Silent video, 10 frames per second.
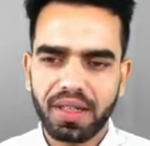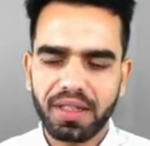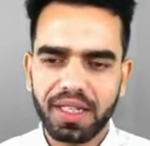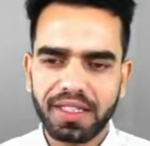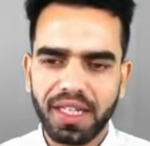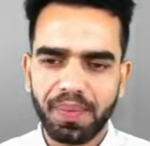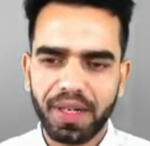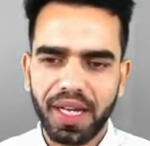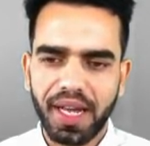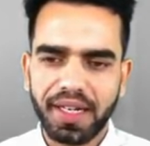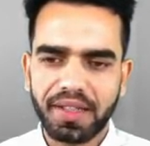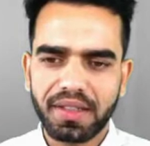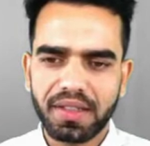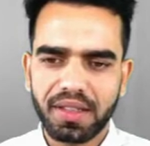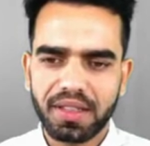there is appetite,
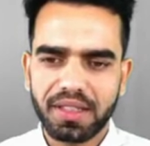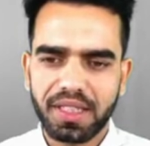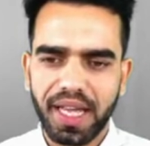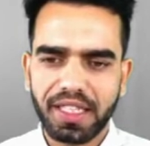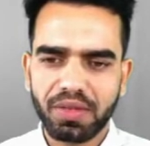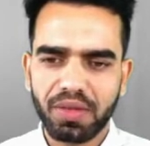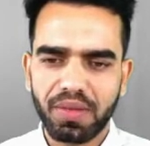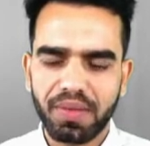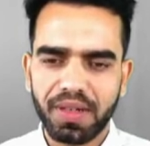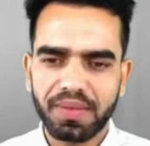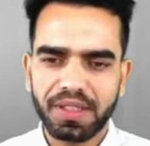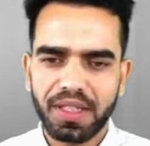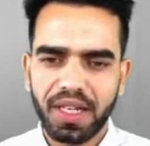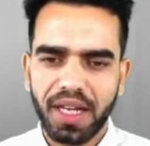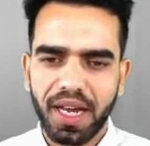there is gas problems,
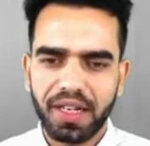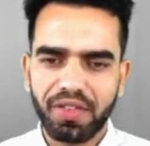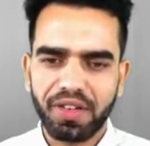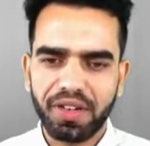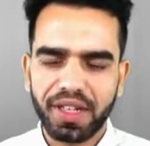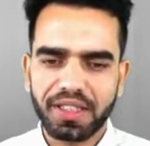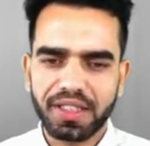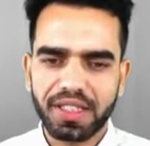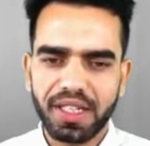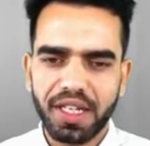and the frequency